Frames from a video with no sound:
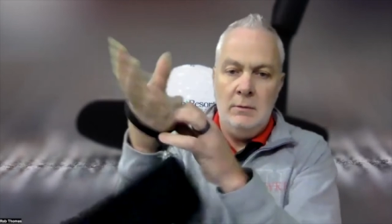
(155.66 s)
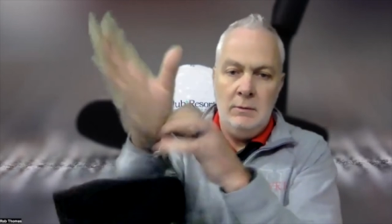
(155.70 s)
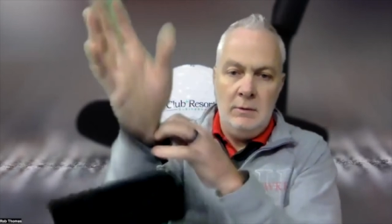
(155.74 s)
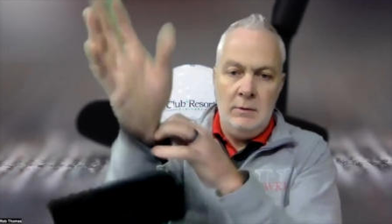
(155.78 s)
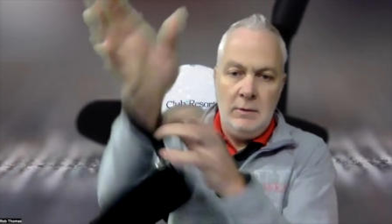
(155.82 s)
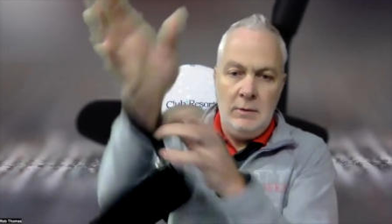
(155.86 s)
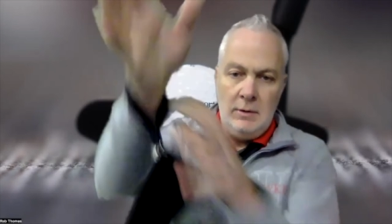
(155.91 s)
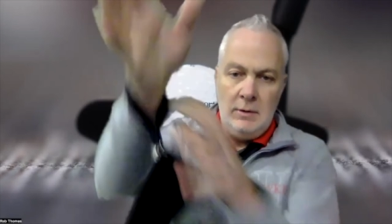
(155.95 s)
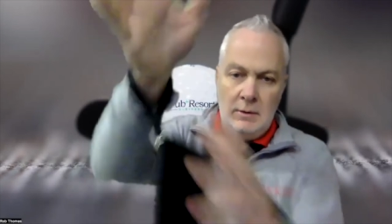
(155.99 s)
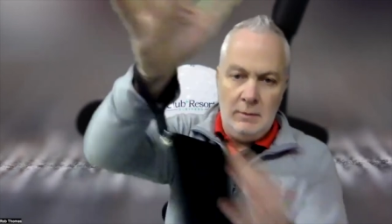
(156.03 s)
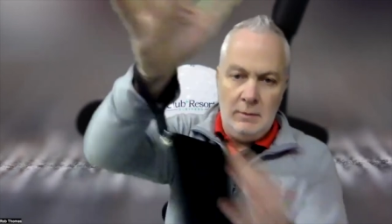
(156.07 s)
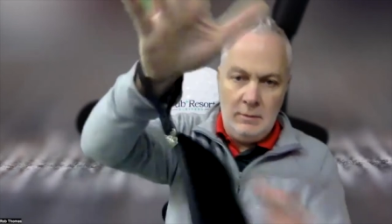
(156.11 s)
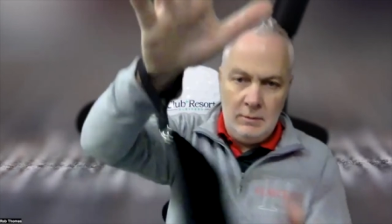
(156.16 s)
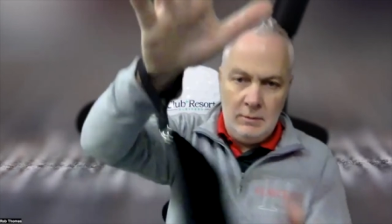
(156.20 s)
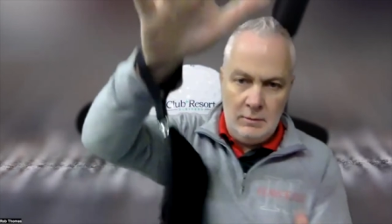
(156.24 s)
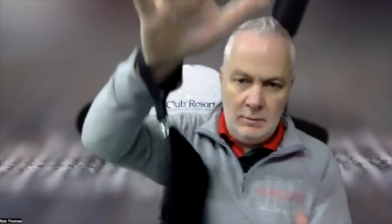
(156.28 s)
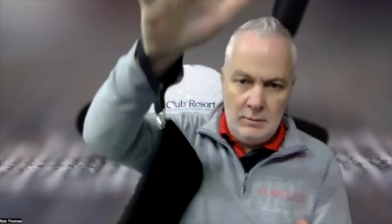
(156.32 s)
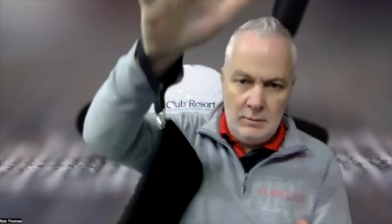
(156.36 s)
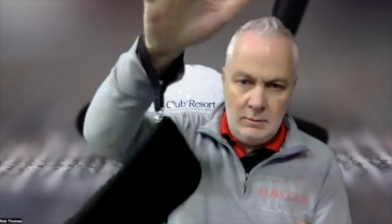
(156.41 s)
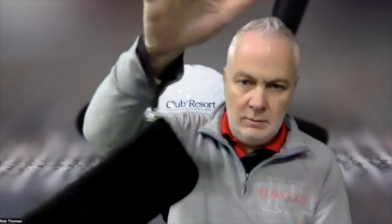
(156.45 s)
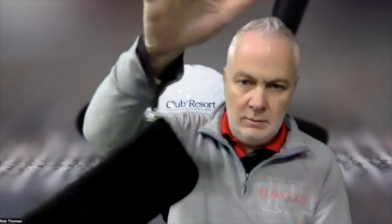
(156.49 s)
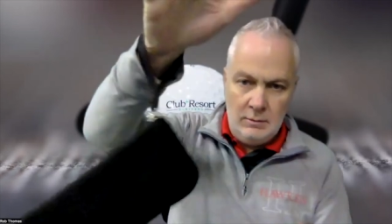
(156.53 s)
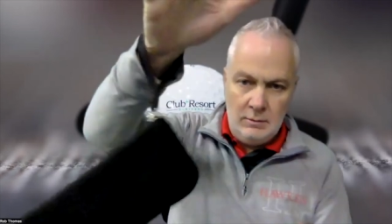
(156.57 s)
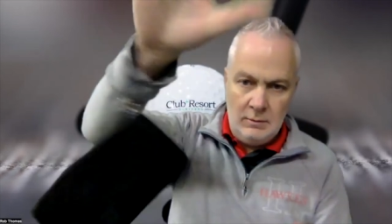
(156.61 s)
yeah.
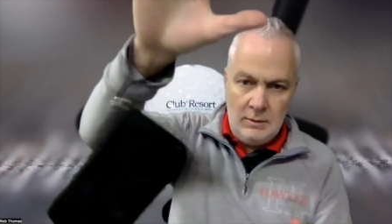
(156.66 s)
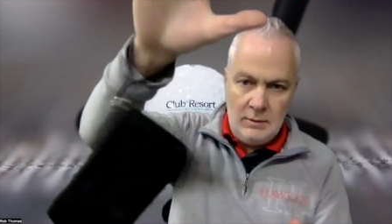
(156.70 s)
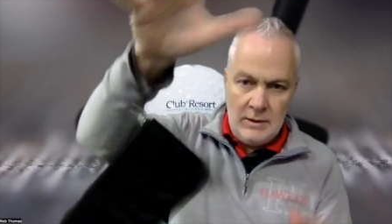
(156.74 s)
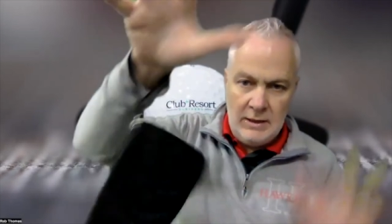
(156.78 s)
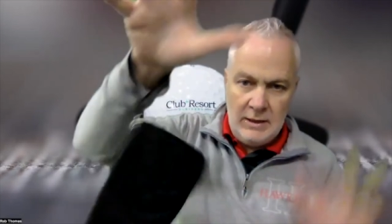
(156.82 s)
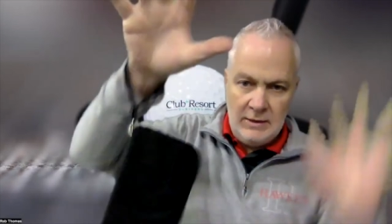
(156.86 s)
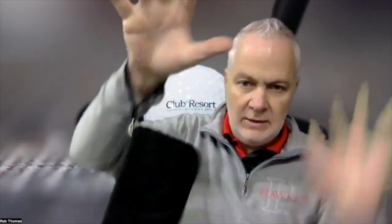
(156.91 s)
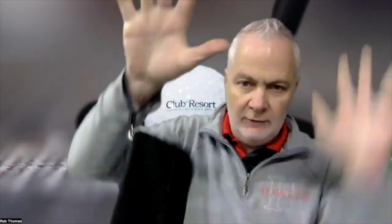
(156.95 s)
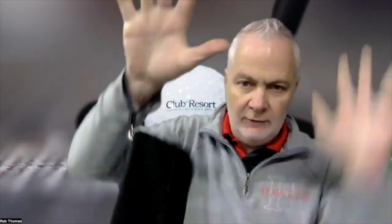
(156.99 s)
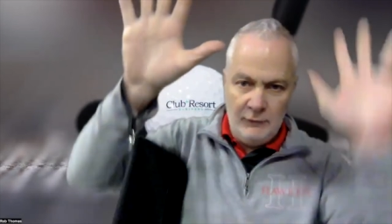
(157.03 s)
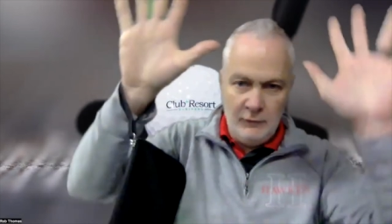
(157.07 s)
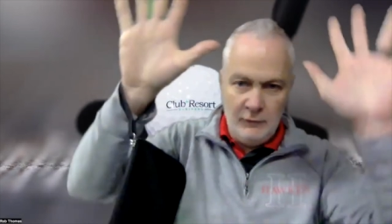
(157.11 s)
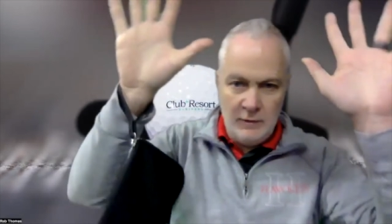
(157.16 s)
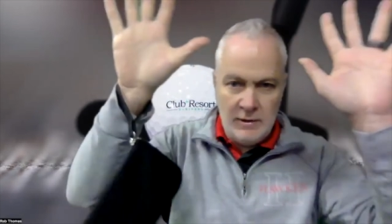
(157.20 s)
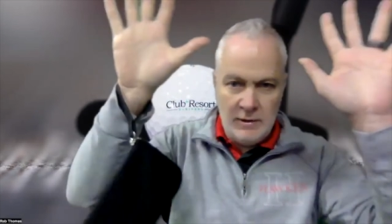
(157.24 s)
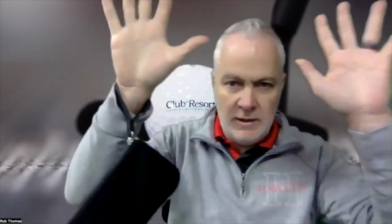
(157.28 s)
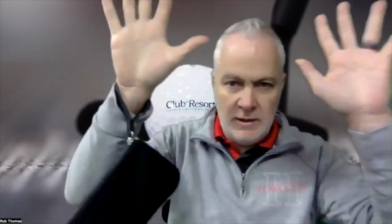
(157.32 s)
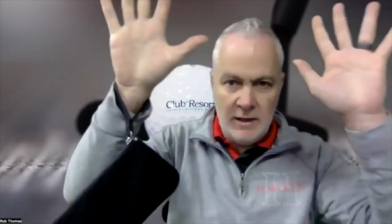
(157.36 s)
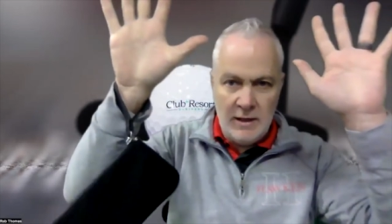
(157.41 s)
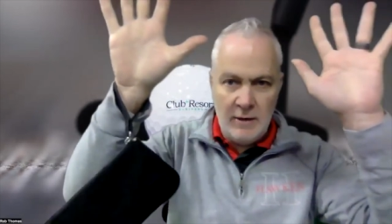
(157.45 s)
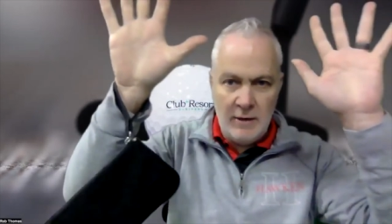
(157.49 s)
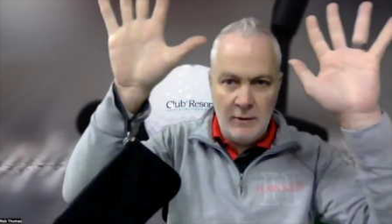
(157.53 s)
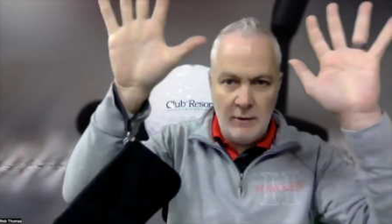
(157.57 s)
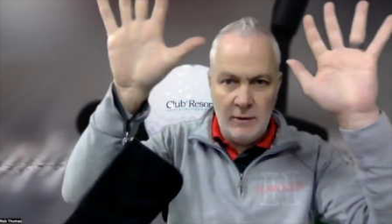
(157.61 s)
Hands free
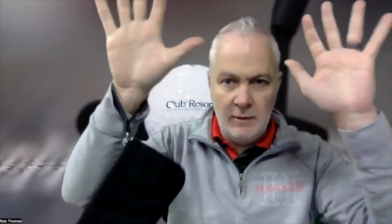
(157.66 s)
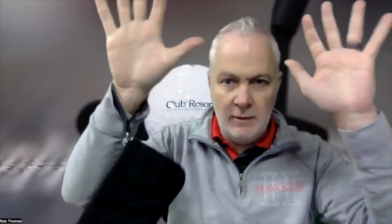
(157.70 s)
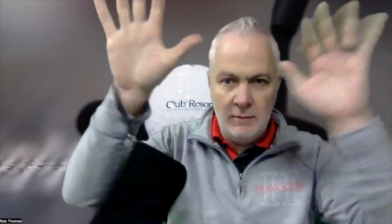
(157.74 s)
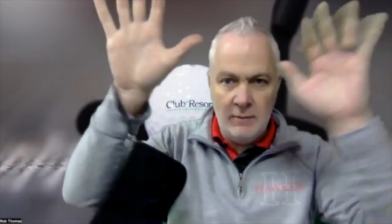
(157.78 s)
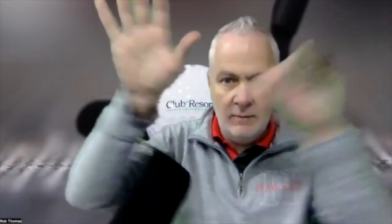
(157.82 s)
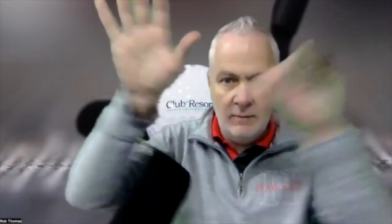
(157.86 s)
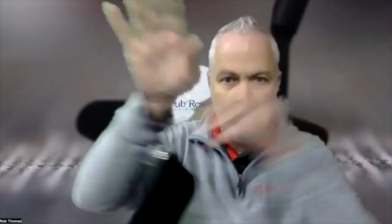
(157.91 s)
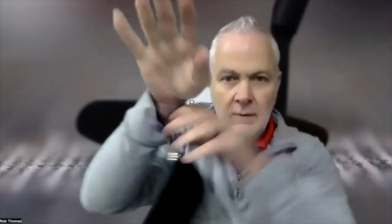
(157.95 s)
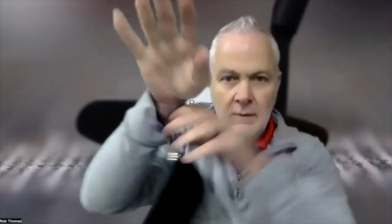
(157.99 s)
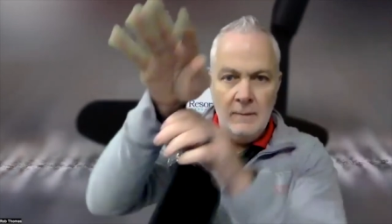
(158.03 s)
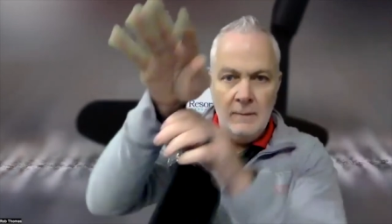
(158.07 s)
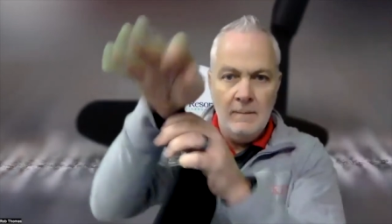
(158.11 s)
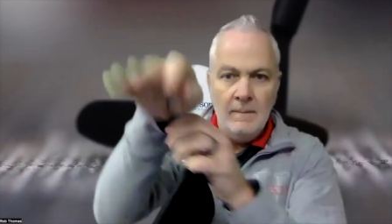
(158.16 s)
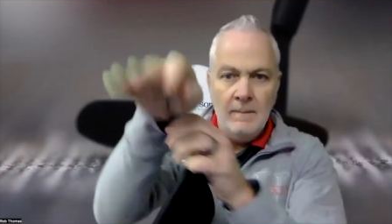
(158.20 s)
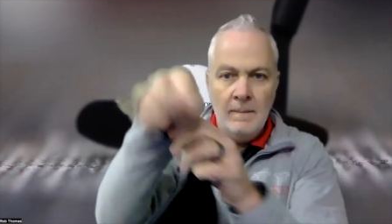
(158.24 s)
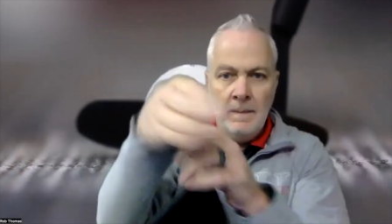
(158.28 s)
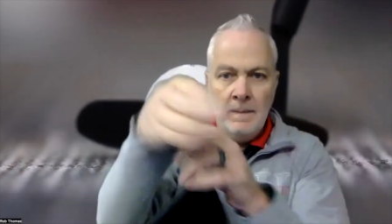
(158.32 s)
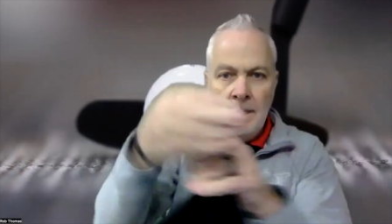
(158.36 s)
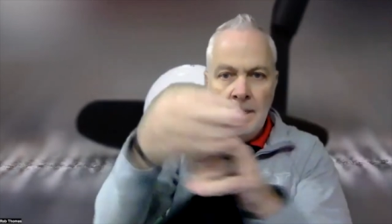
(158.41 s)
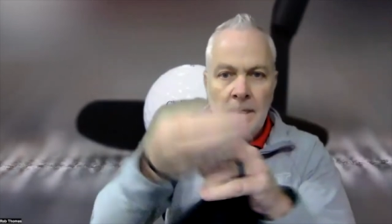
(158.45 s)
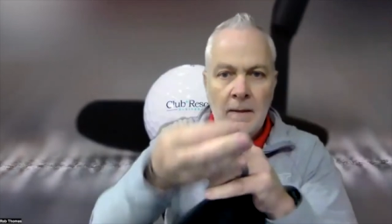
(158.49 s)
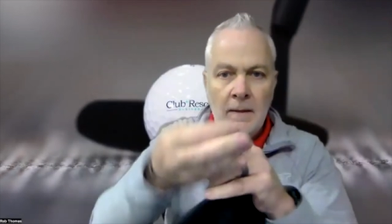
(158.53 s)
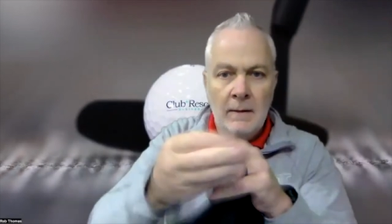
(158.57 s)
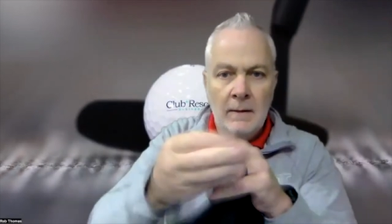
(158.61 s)
carrying
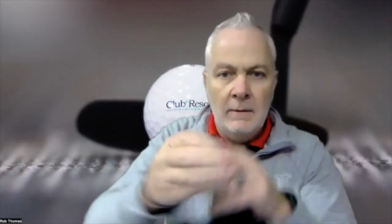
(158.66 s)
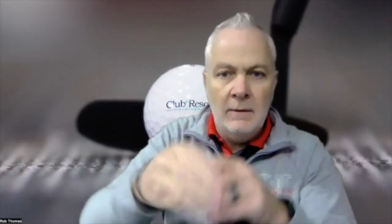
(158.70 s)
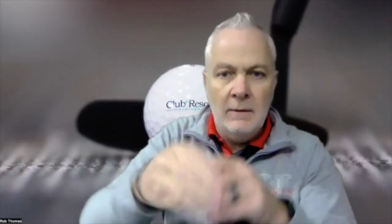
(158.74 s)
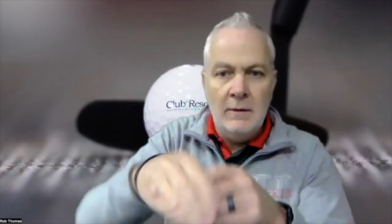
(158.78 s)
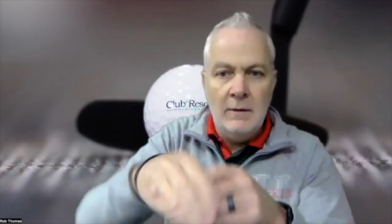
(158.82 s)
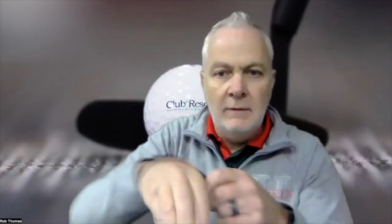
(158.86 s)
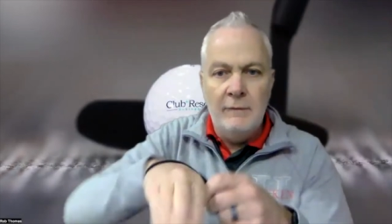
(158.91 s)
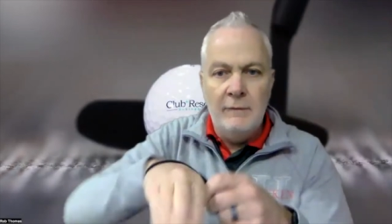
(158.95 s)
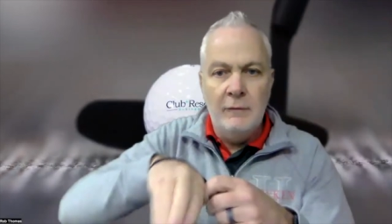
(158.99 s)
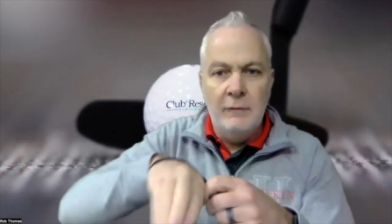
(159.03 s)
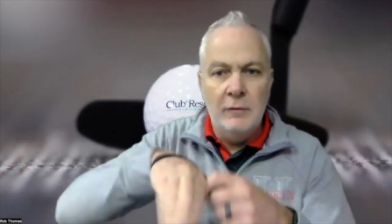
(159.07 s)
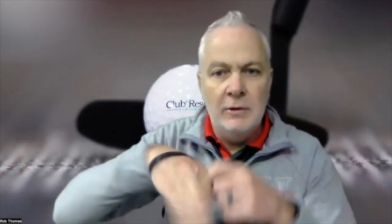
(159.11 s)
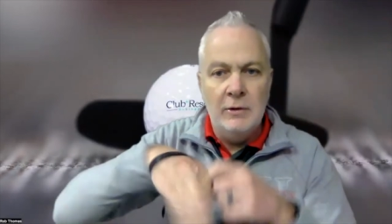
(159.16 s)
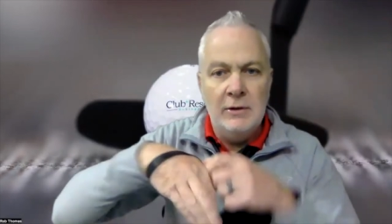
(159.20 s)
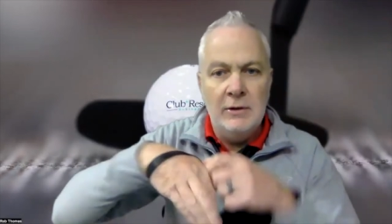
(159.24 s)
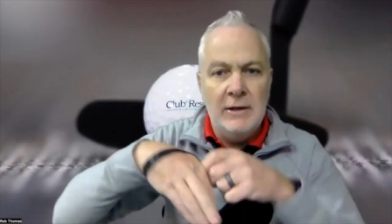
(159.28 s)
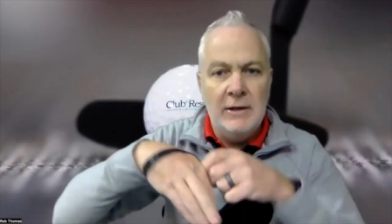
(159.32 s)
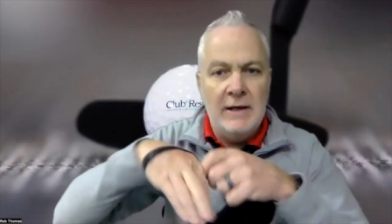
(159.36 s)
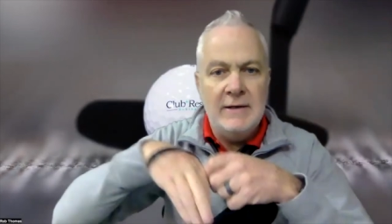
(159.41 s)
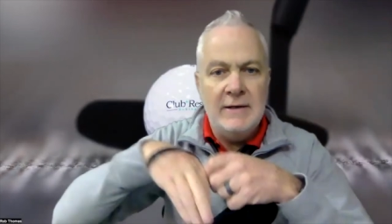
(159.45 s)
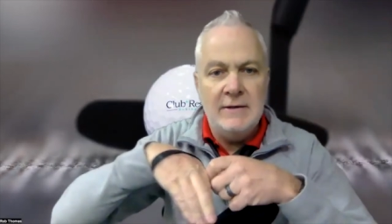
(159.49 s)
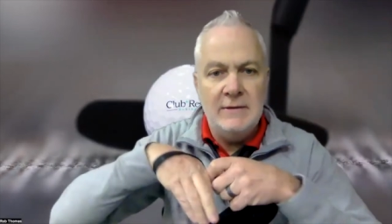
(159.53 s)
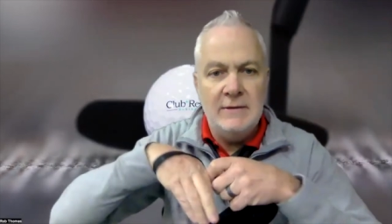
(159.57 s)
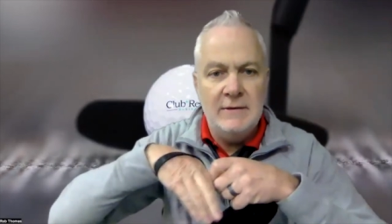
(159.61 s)
the fully
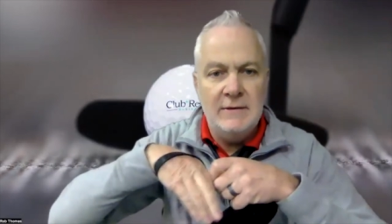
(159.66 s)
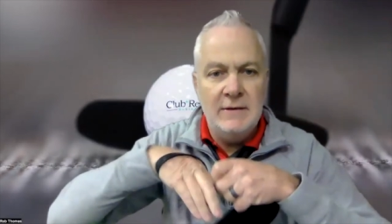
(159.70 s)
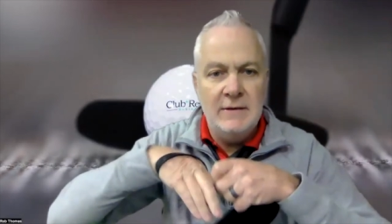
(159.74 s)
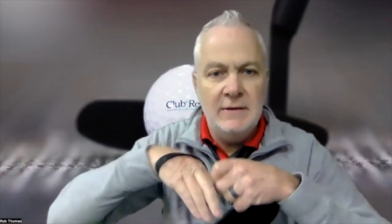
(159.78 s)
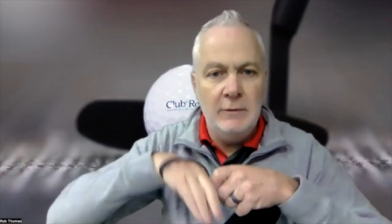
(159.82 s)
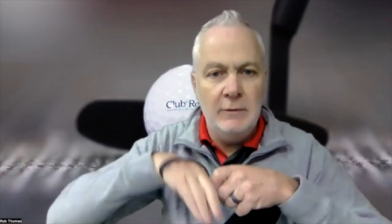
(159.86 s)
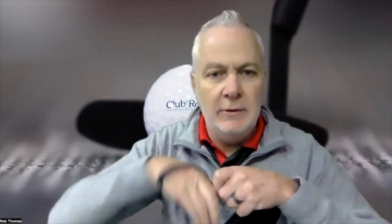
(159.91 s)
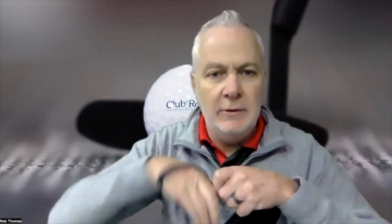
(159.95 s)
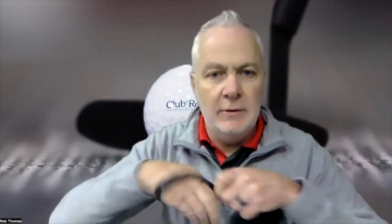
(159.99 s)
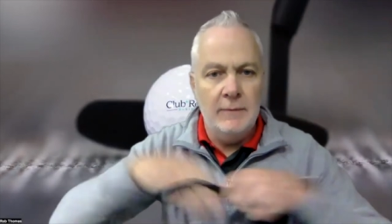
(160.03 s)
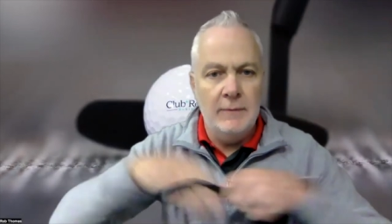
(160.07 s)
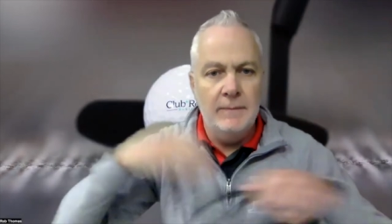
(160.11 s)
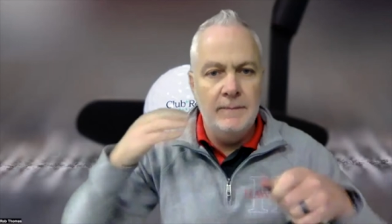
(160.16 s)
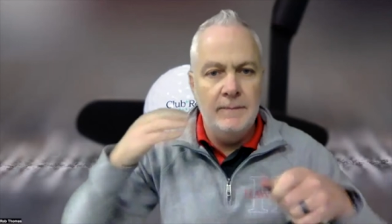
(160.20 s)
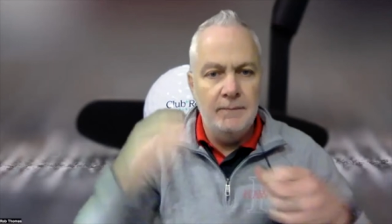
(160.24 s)
lined interior.